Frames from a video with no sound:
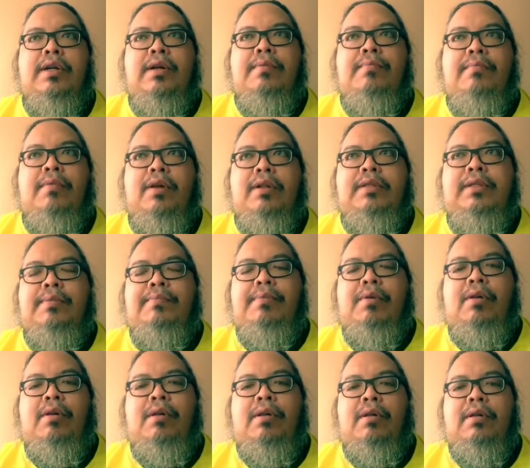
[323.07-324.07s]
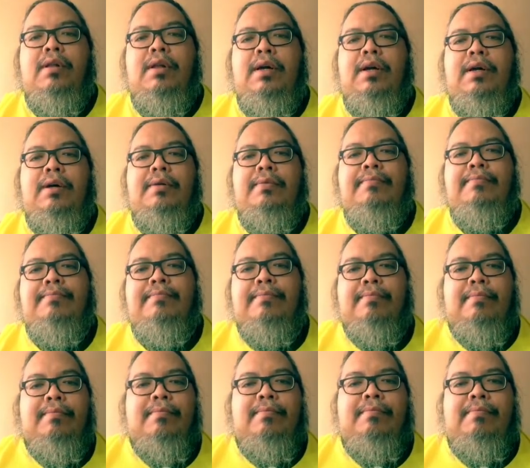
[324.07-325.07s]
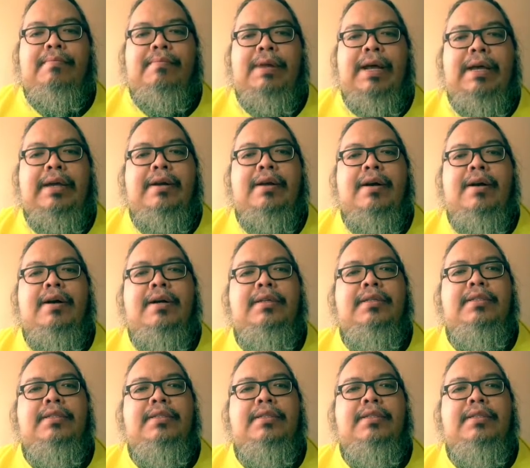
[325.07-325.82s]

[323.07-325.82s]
multiple players.